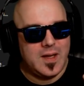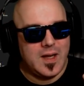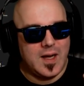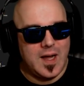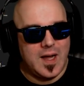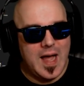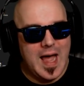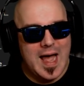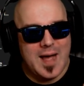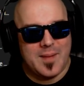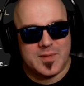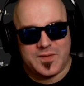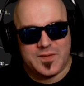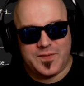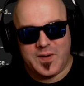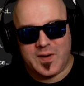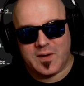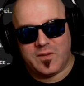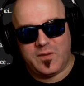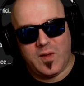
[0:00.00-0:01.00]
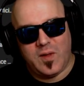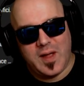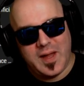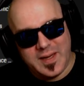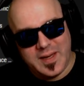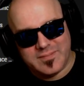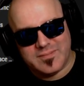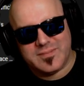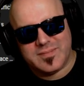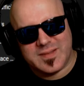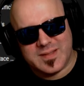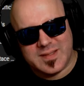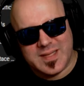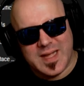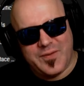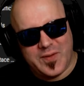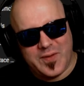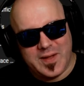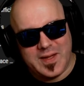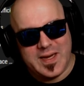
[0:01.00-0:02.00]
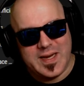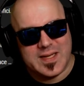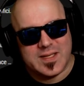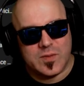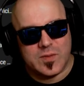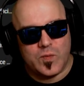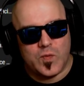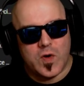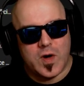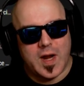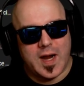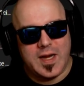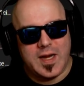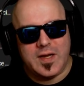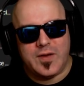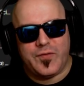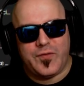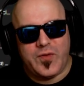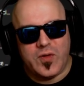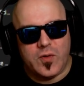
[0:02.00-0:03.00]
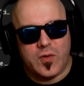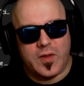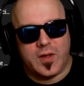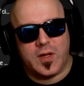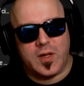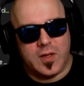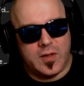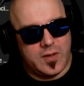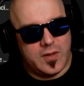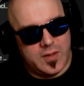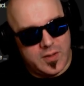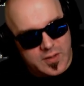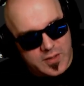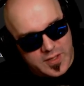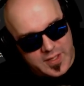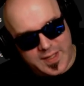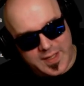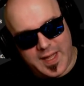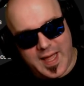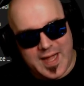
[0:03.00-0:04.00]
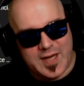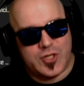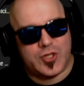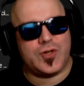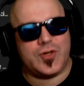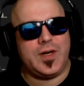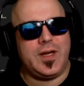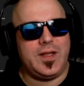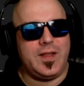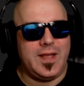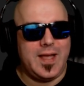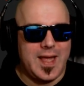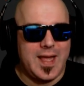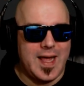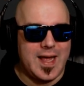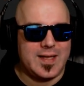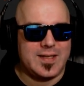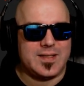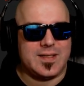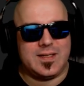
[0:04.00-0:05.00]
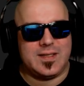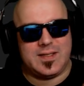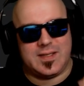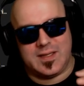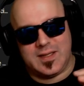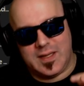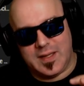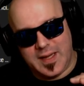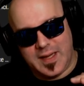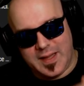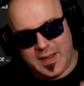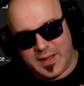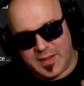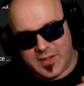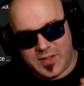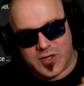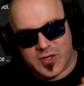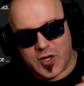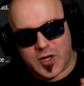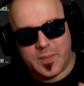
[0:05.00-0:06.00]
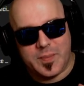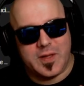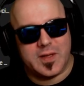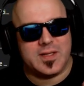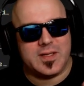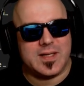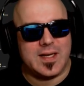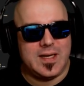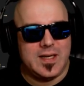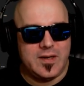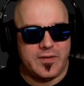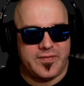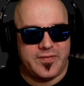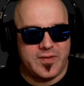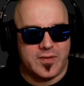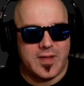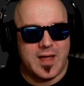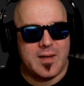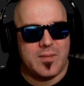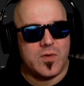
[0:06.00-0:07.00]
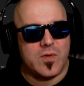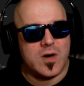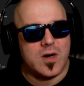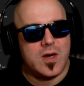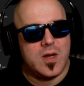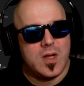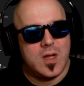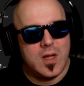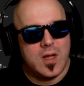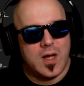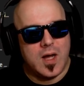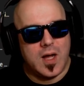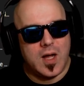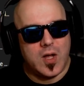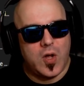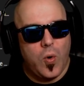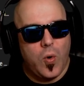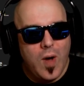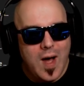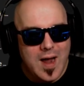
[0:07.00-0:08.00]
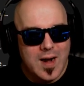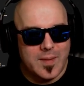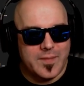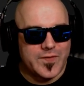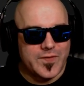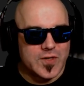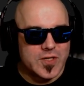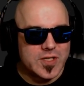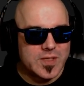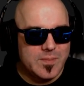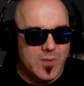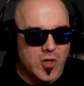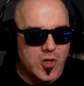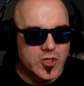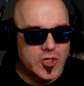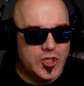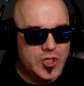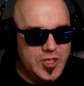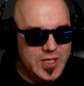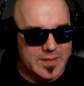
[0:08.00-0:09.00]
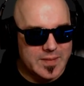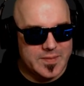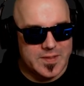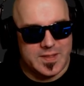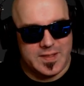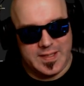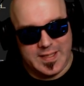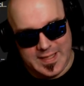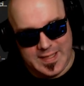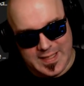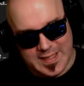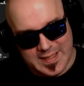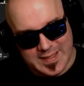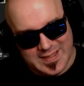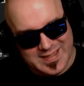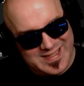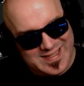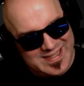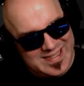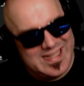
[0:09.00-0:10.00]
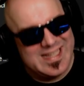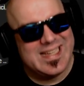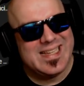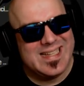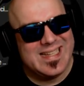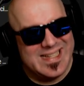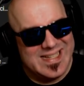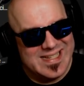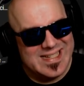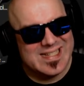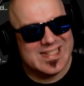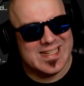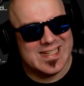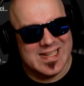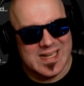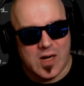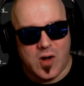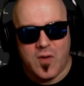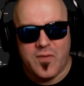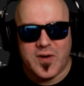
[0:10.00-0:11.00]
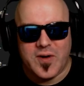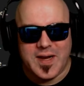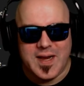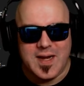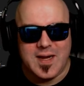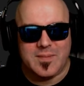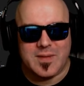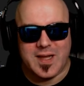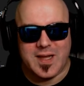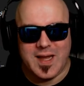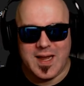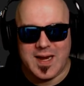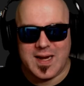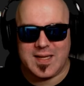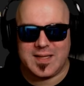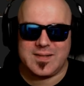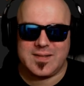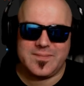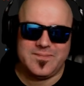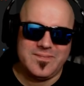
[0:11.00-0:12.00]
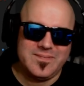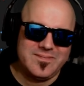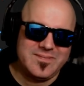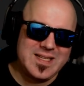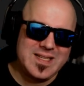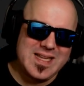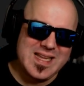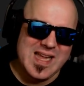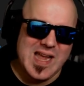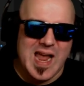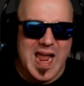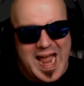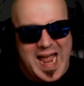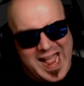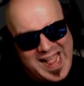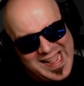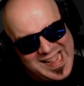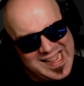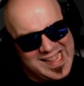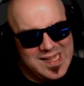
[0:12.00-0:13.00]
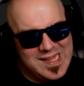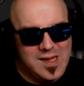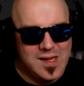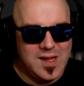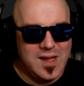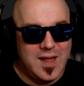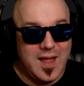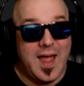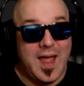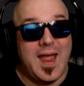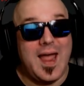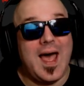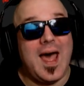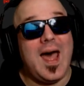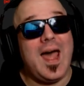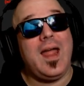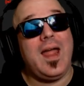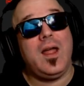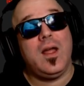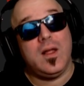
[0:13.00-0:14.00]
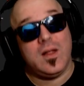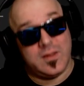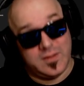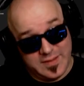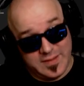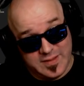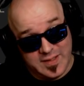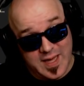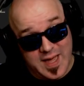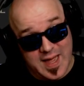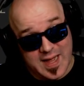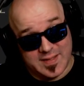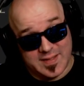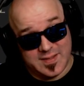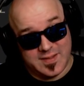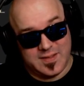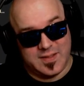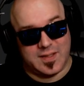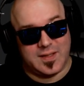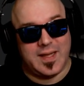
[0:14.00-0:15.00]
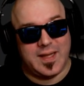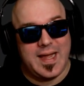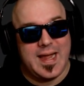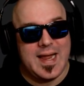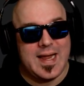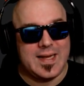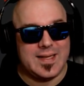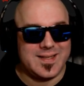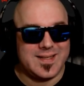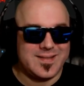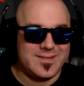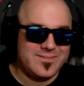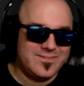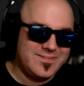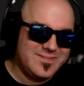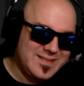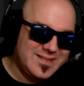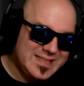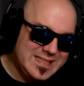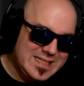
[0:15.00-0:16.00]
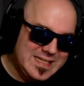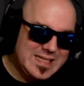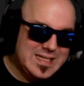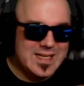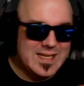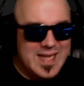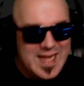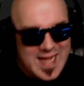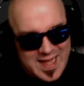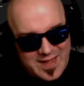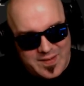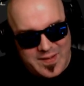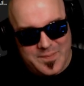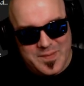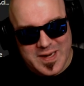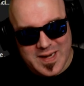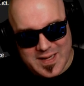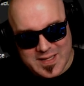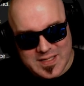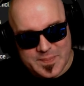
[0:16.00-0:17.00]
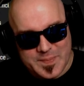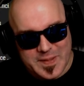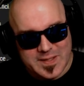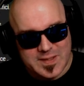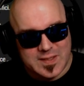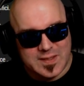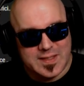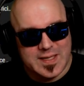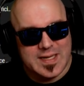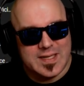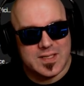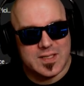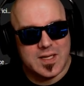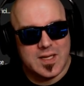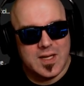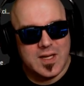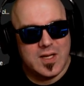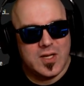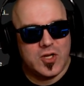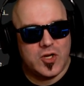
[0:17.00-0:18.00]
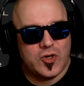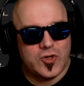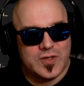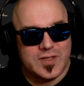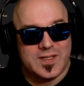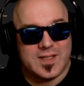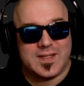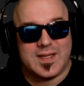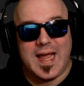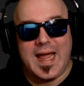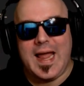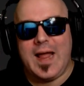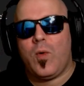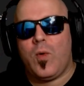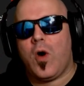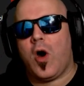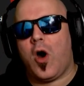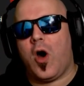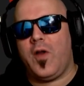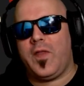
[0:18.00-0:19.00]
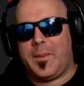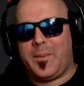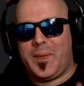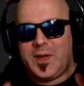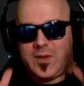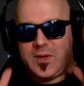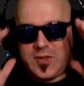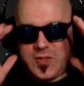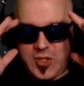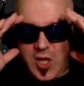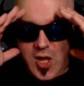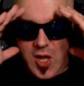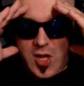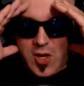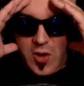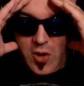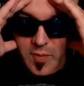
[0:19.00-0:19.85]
Atmospheric flight definitely needs some work. I need to feel the entry and the exits and the turbulence. I need to feel that more. Quantum for small ships. Yeah. Overheating mechanics. Yeah. AI. Yes. Delays. Yeah, I mean, I expect delays. Chris's AWOL on the pillar talk.